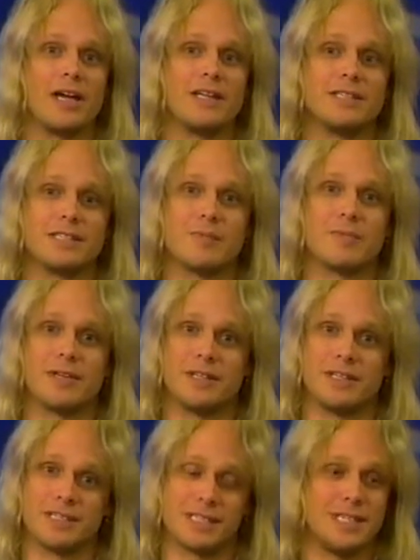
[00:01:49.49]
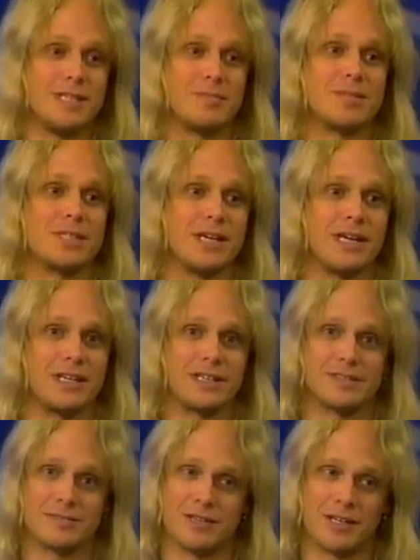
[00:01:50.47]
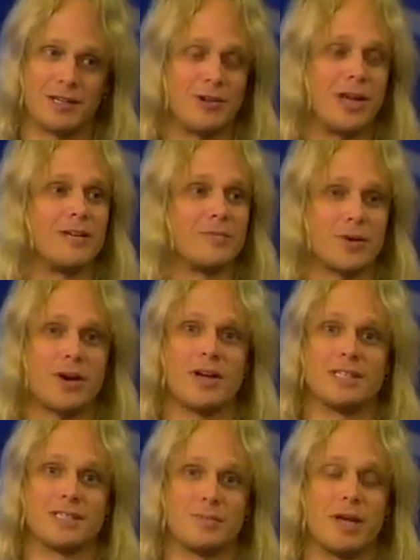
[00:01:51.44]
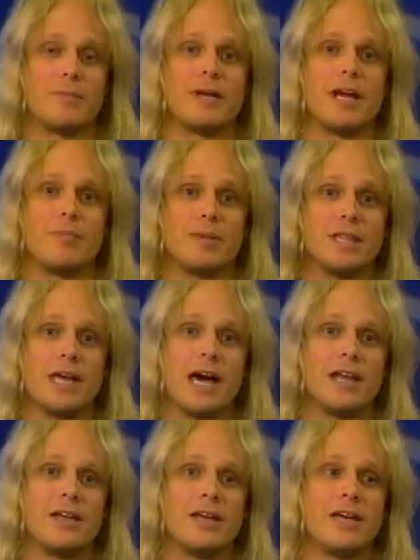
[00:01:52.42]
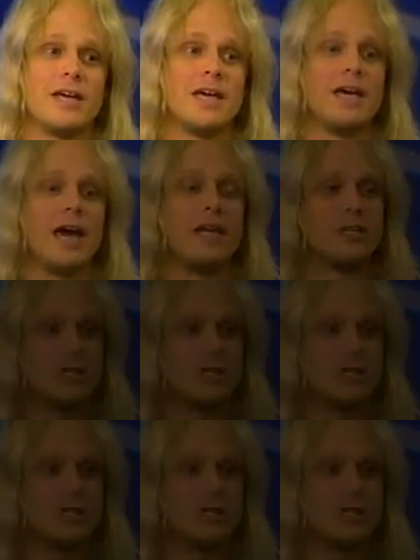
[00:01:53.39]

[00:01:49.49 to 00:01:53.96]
and something that seems like a great price may or may not be that. And